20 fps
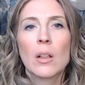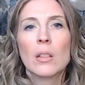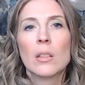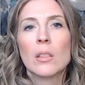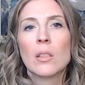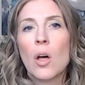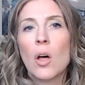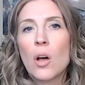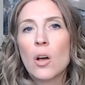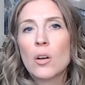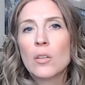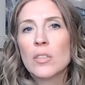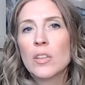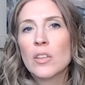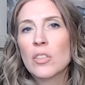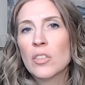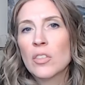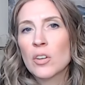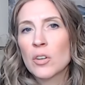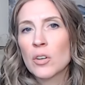Long
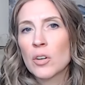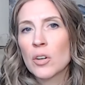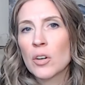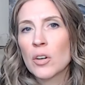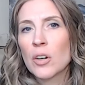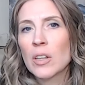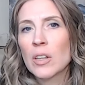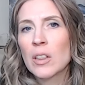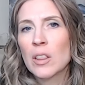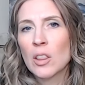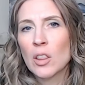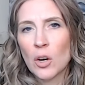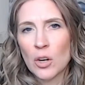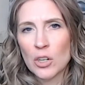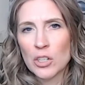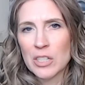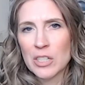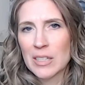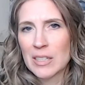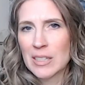the third
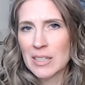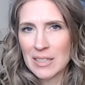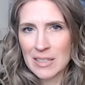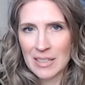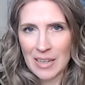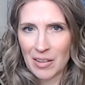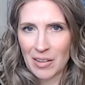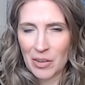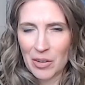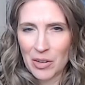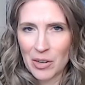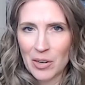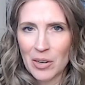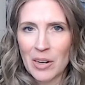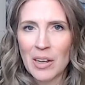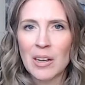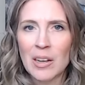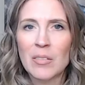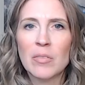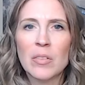largest seller
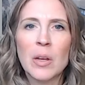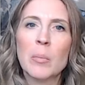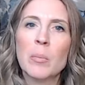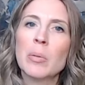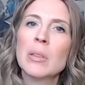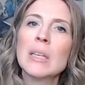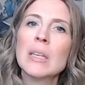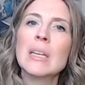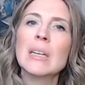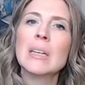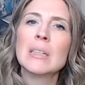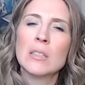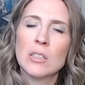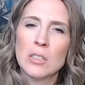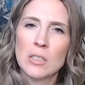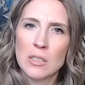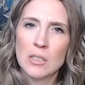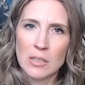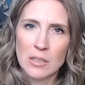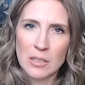of complete
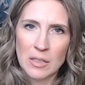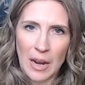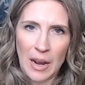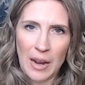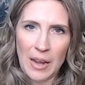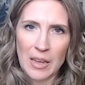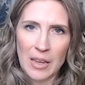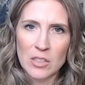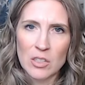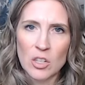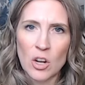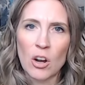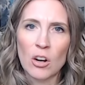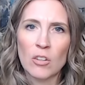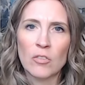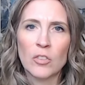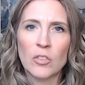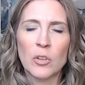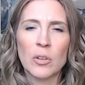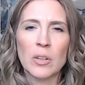diet
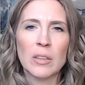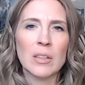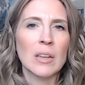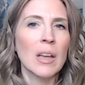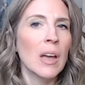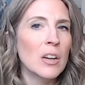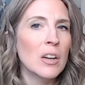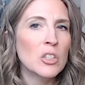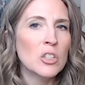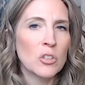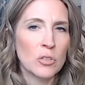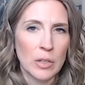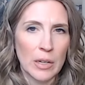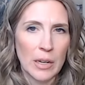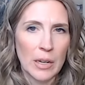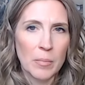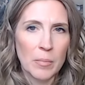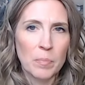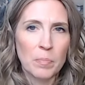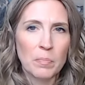dog food in the
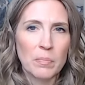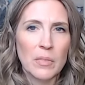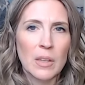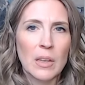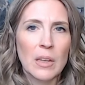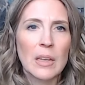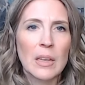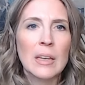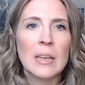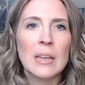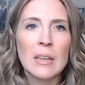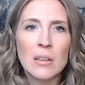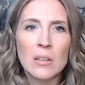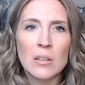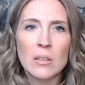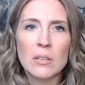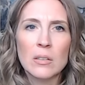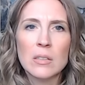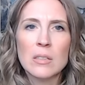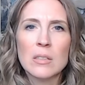country,
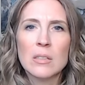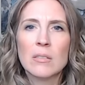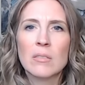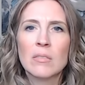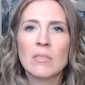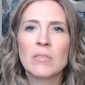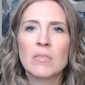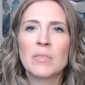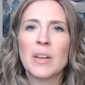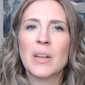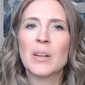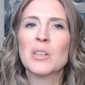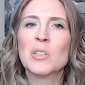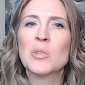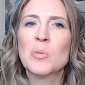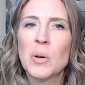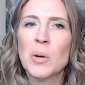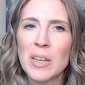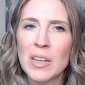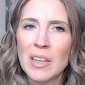Hills fell to,
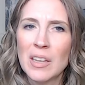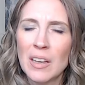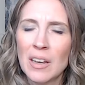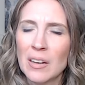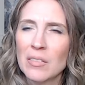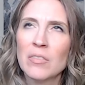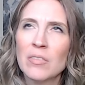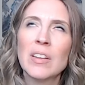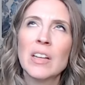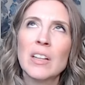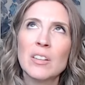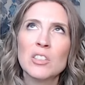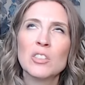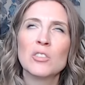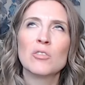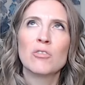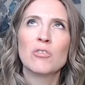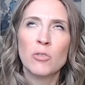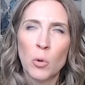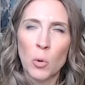20, uh, fell
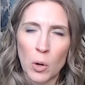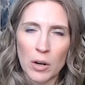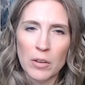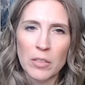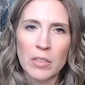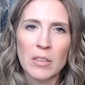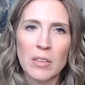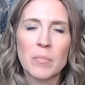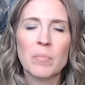to fourth